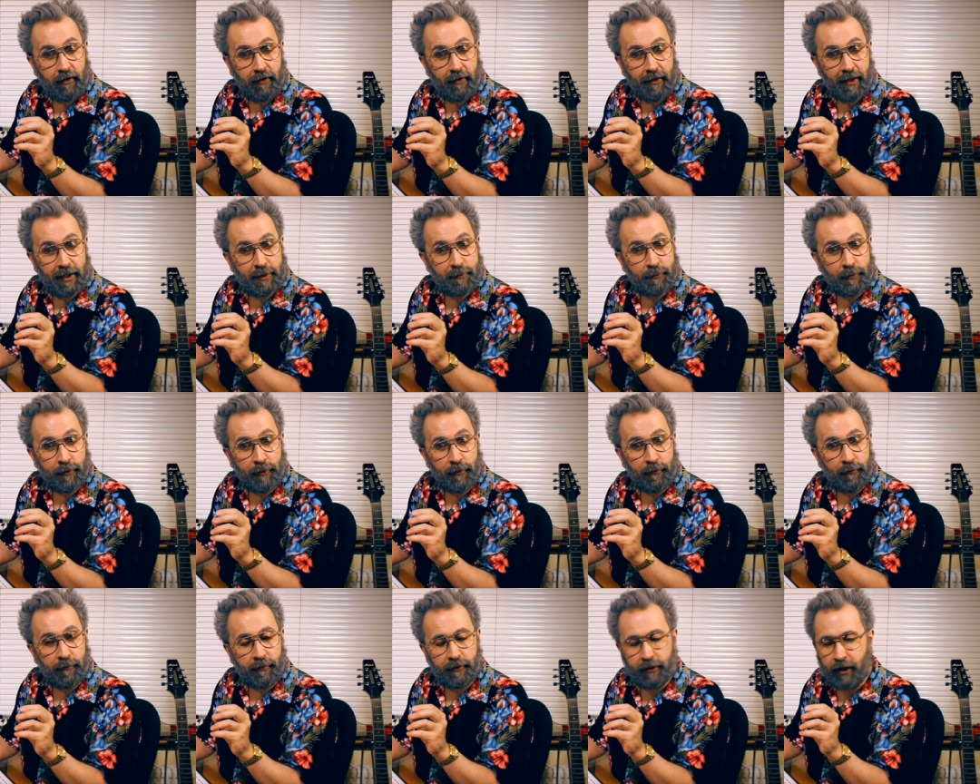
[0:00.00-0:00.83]
That's
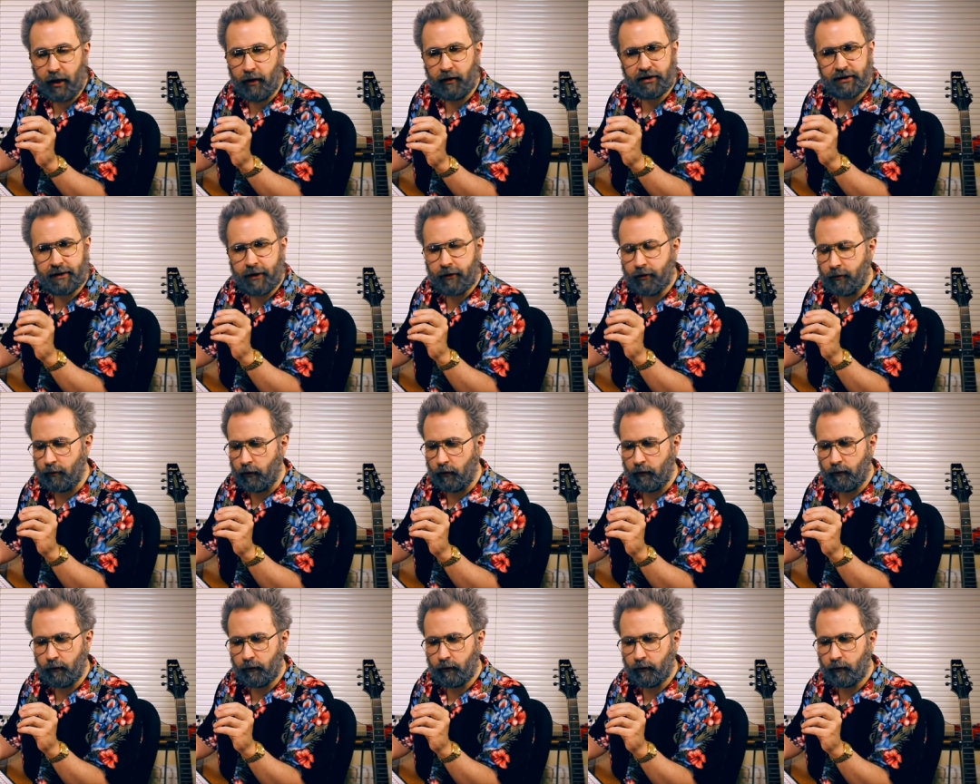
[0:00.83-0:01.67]
perfect. No, it's
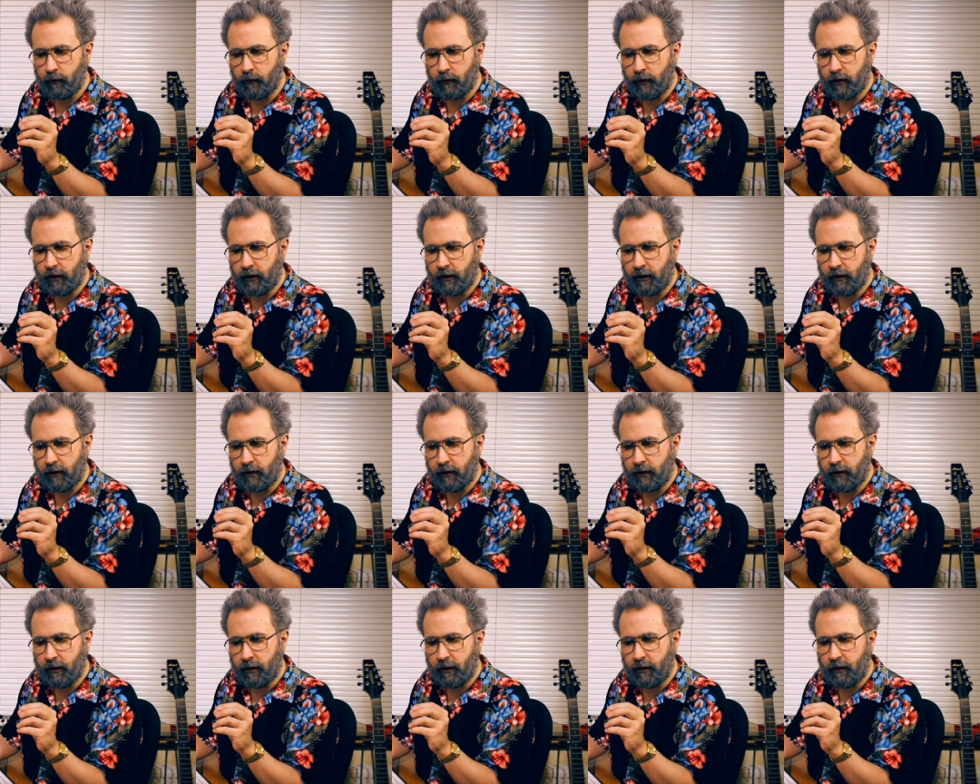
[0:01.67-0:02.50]
terrible.
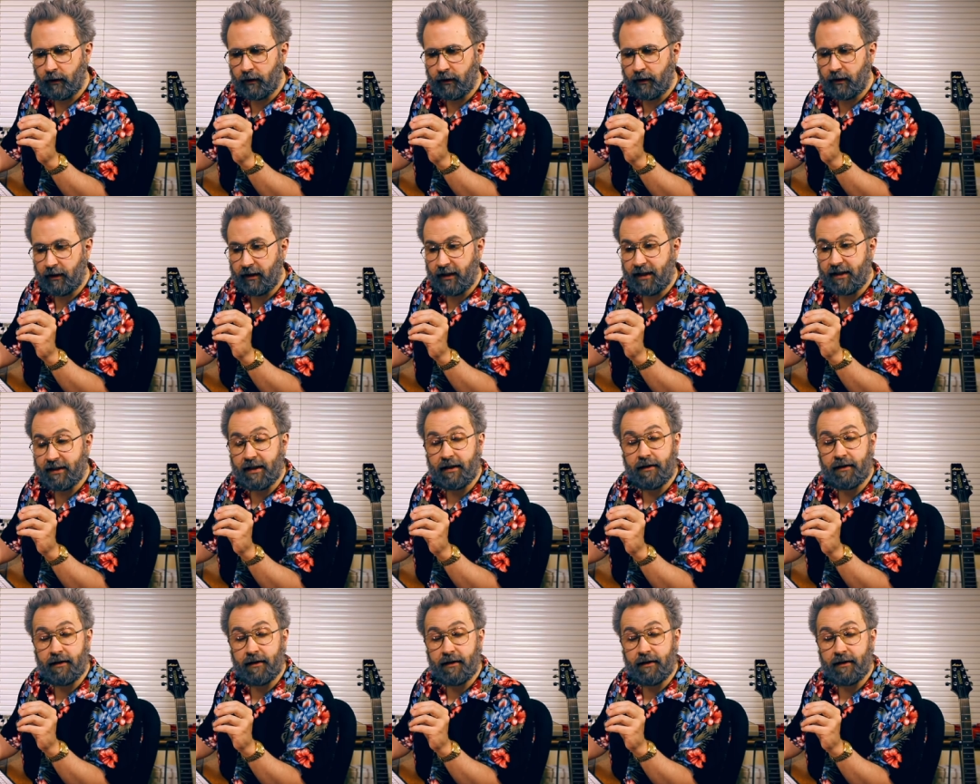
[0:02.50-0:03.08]
Is